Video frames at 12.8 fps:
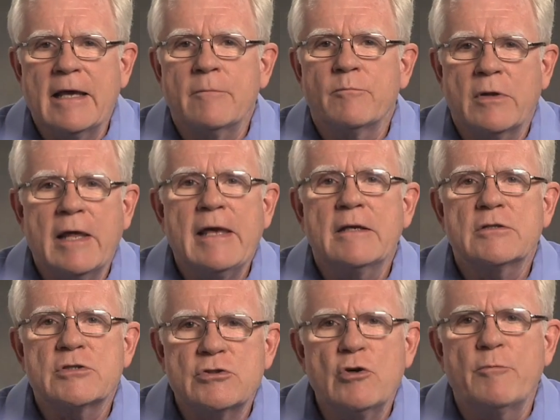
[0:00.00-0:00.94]
and playing
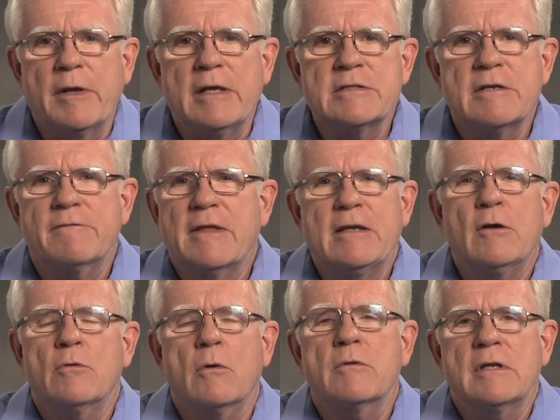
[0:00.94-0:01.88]
stupid as if they
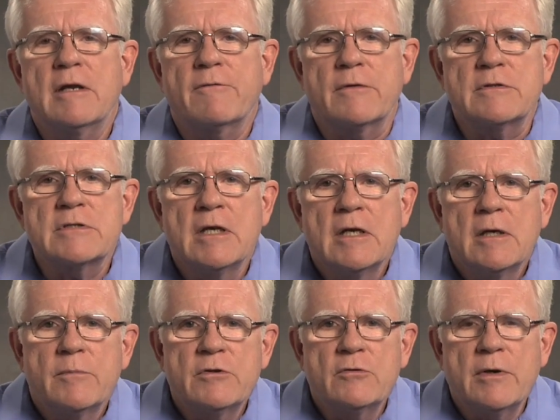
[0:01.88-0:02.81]
don't know the difference
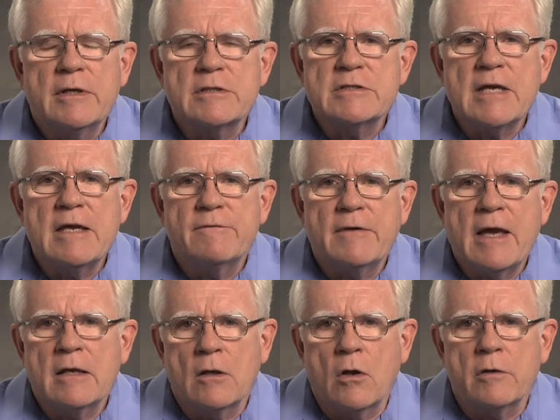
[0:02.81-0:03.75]
between a safe
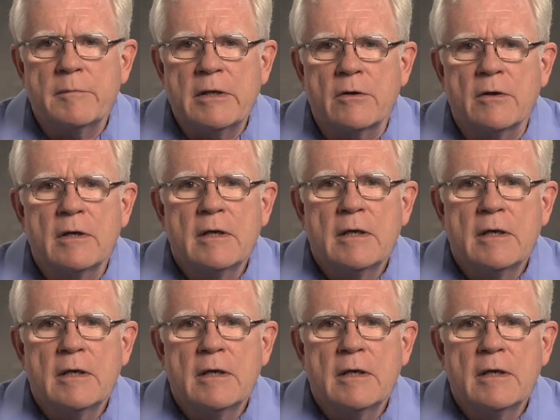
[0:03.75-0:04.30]
analog meter